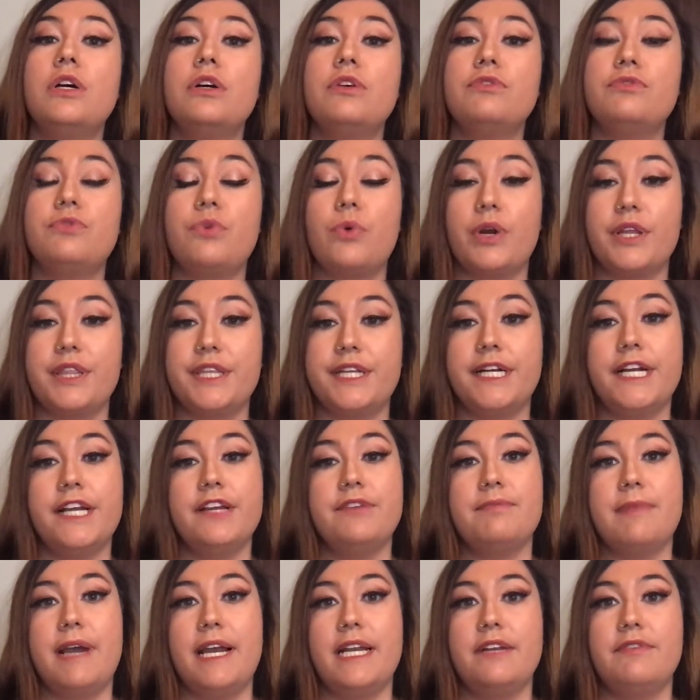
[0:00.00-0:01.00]
for theory of
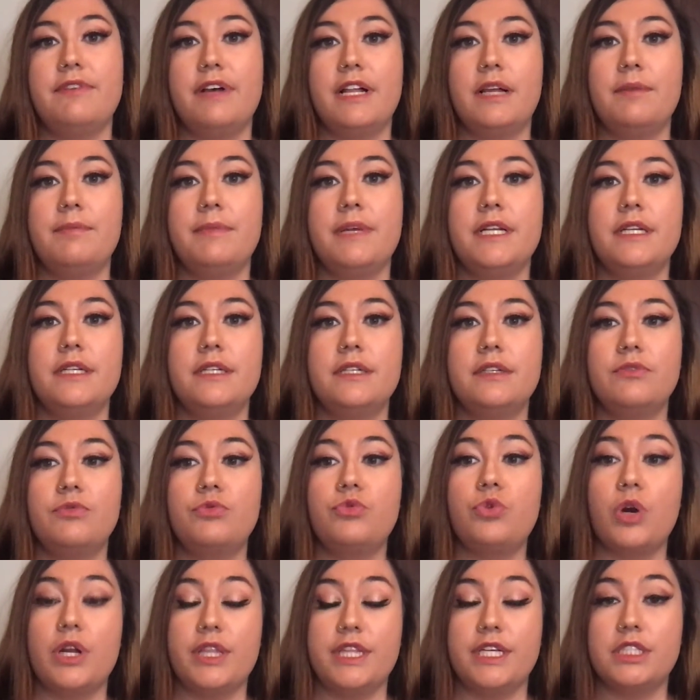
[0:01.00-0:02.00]
mind development
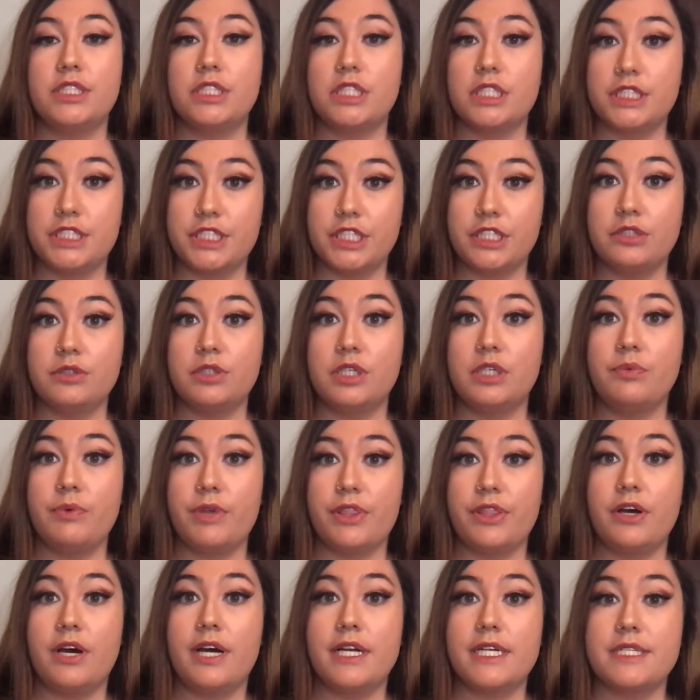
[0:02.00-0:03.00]
for their children with
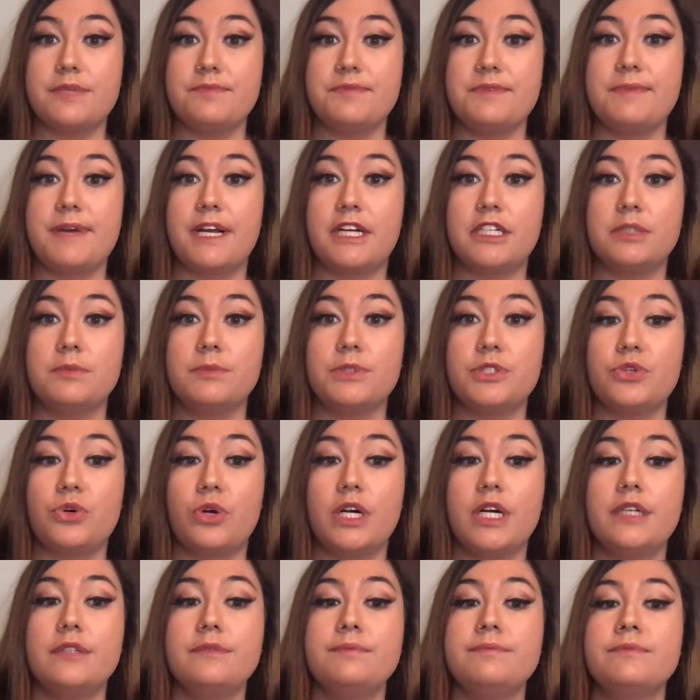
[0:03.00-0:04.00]
autism spectrum
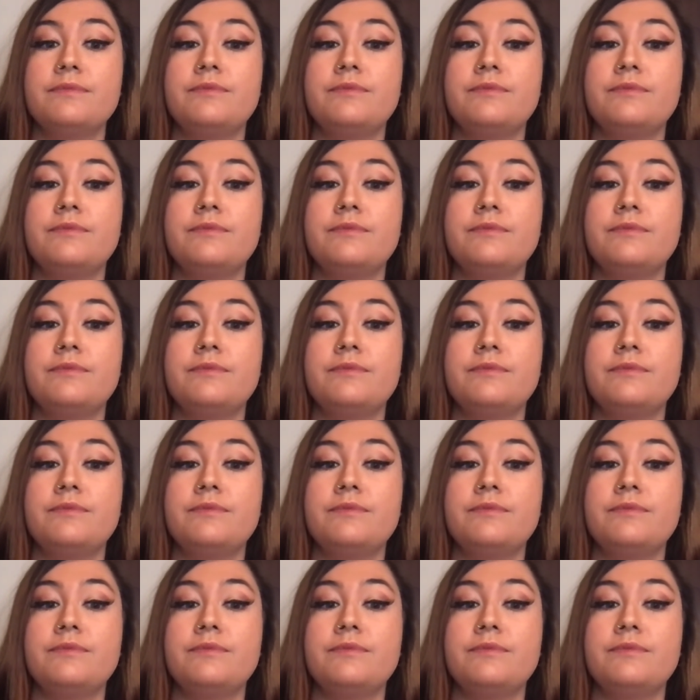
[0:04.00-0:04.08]
disorder.